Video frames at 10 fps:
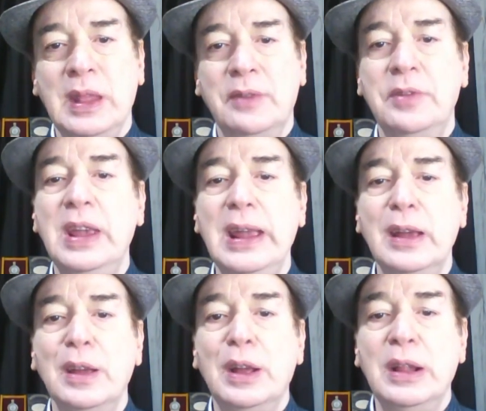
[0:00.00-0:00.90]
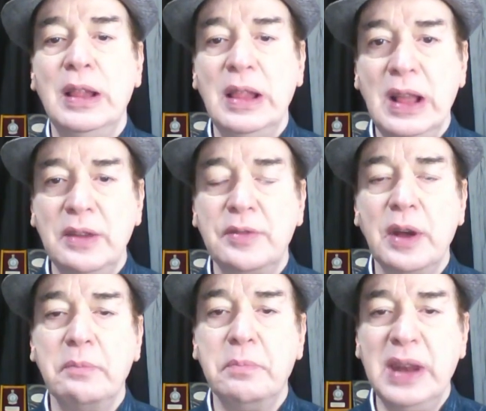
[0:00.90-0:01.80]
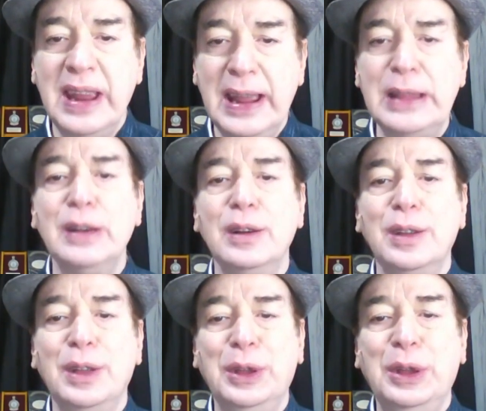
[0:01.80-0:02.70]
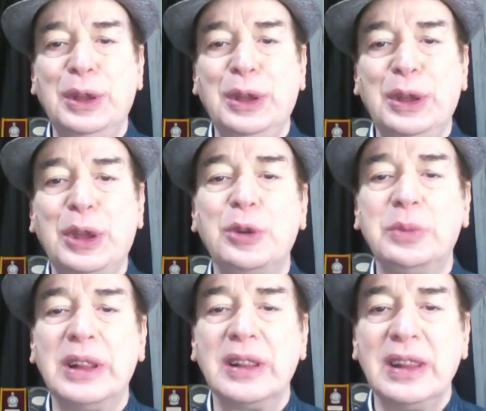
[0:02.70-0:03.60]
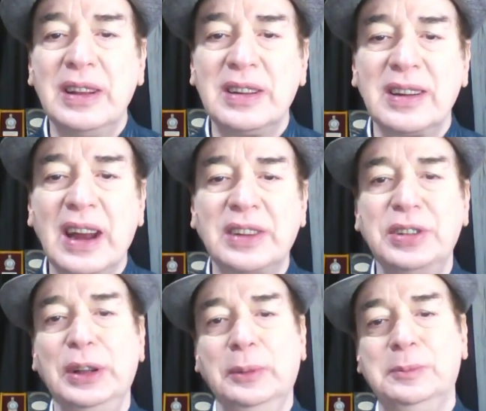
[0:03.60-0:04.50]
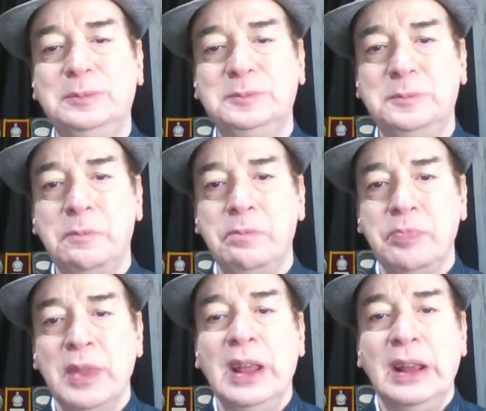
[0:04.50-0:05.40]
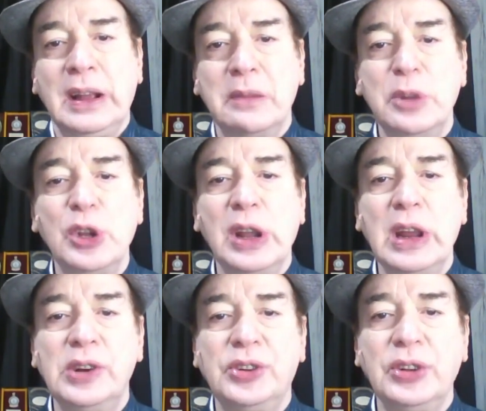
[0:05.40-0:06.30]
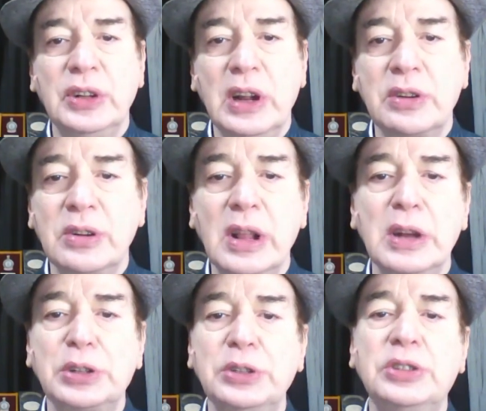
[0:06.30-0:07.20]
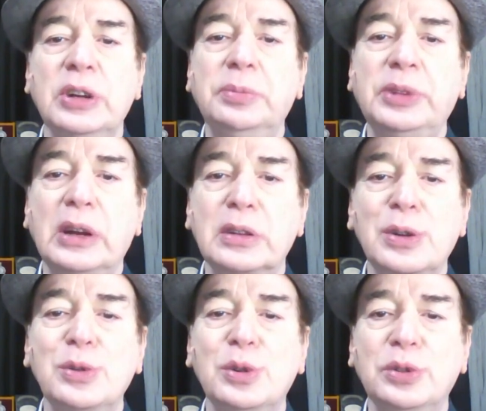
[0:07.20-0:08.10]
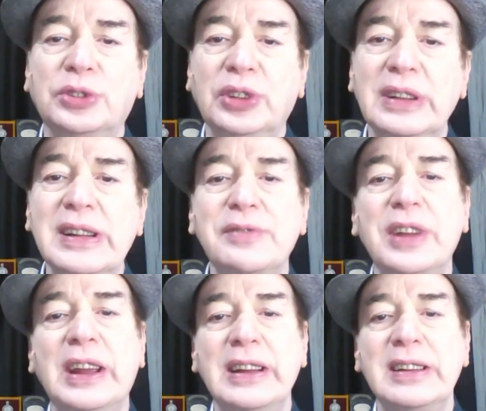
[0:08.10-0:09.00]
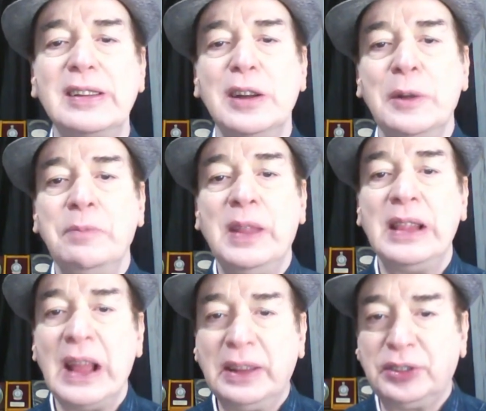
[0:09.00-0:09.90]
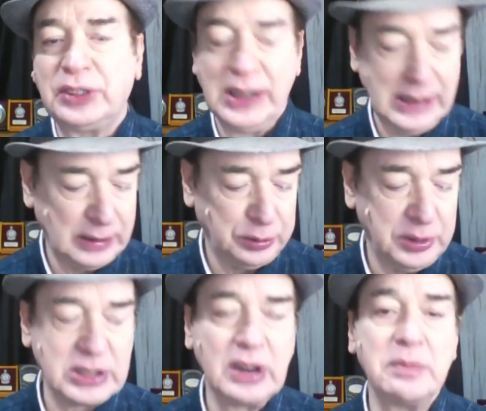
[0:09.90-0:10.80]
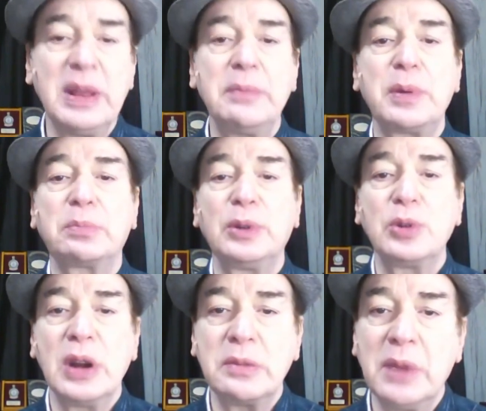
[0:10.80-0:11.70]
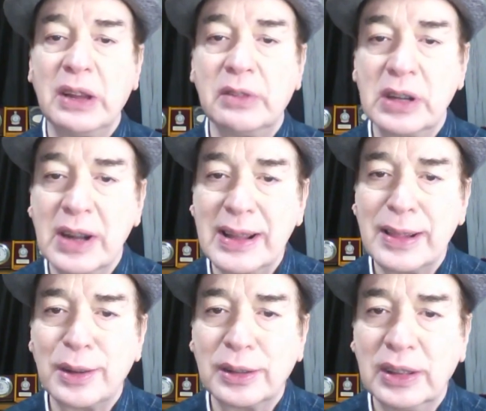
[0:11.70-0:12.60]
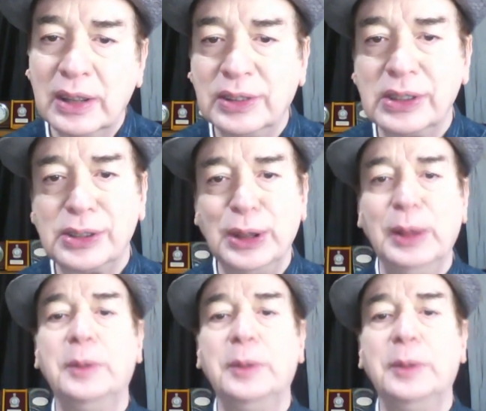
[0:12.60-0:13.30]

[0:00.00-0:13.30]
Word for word: we live breathe human interaction communication and relationships are two significant life skills which have been propounded by world health organization